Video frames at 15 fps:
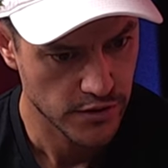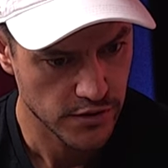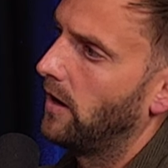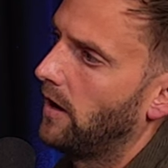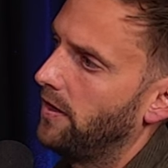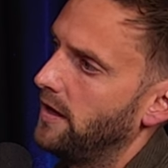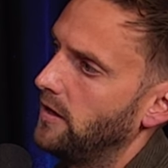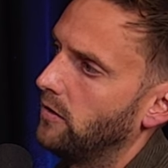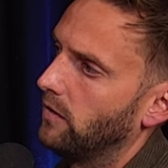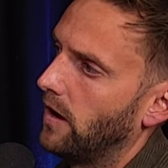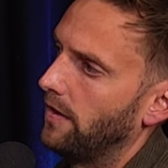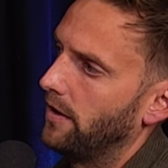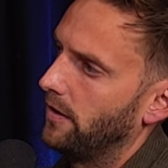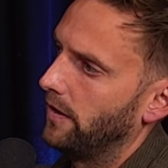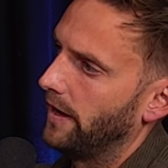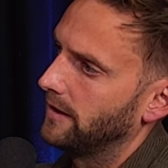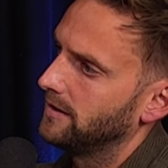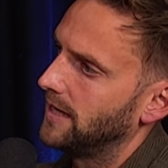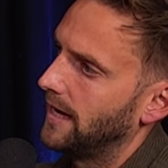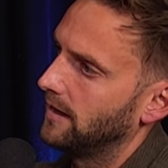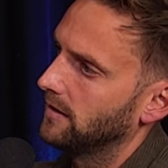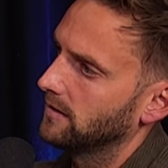But I think you're right though. Like
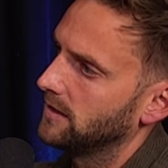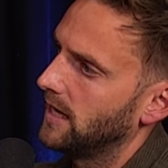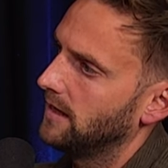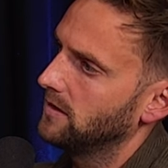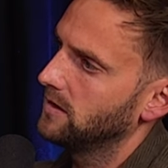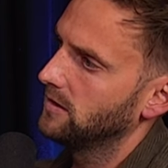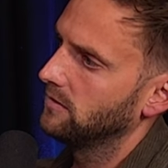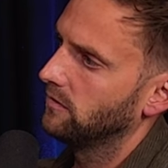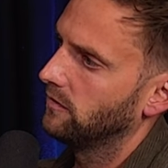Tex, mm. Tex really?